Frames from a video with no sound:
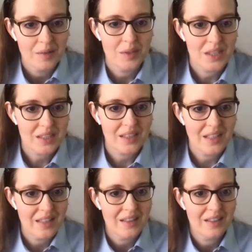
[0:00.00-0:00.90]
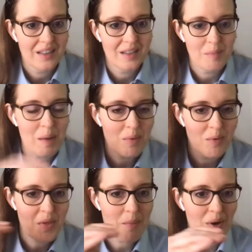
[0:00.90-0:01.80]
We slid the
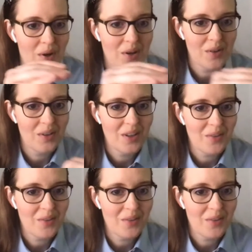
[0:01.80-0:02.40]
paper with the barcode